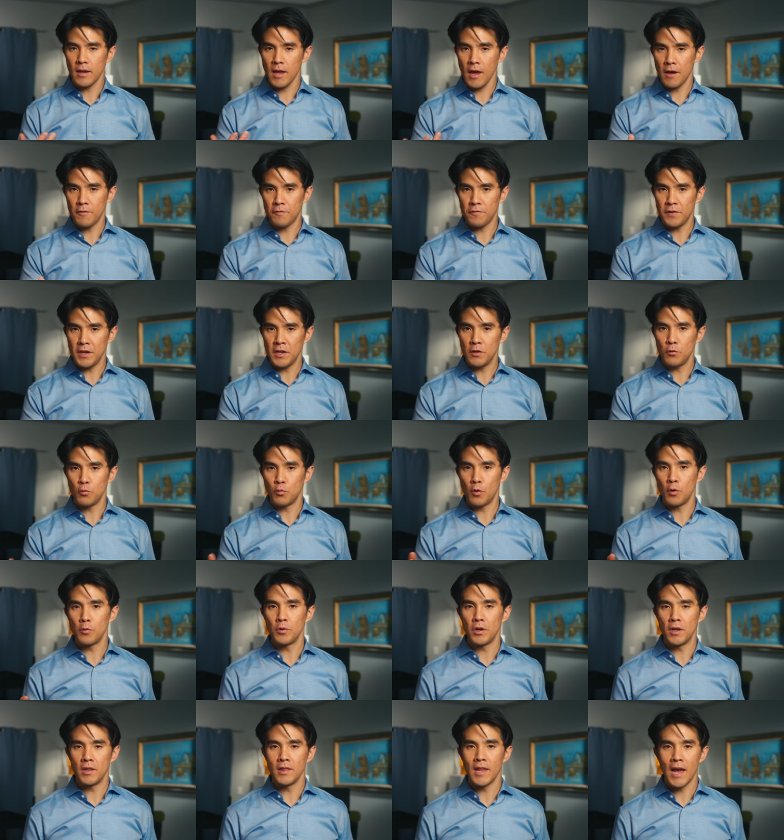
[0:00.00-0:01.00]
caffeine
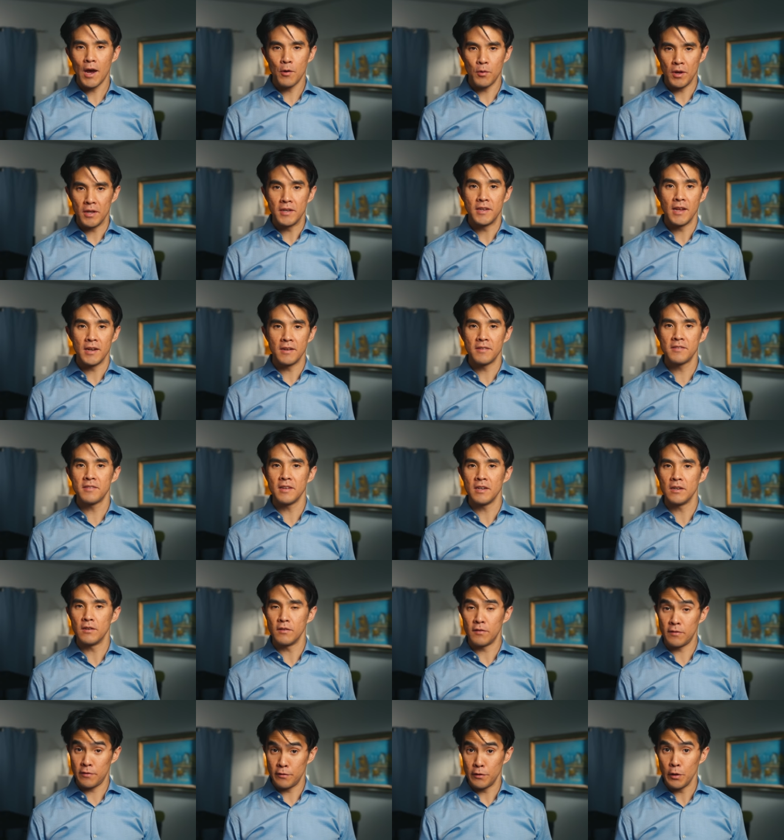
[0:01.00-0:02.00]
won't allow adenosine
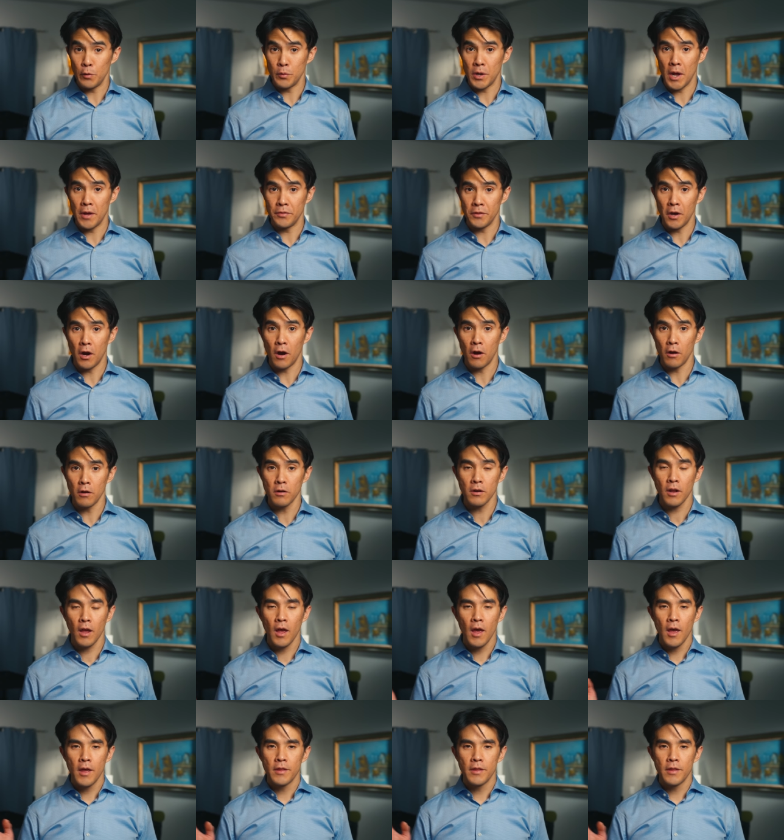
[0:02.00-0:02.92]
to slow down the heart,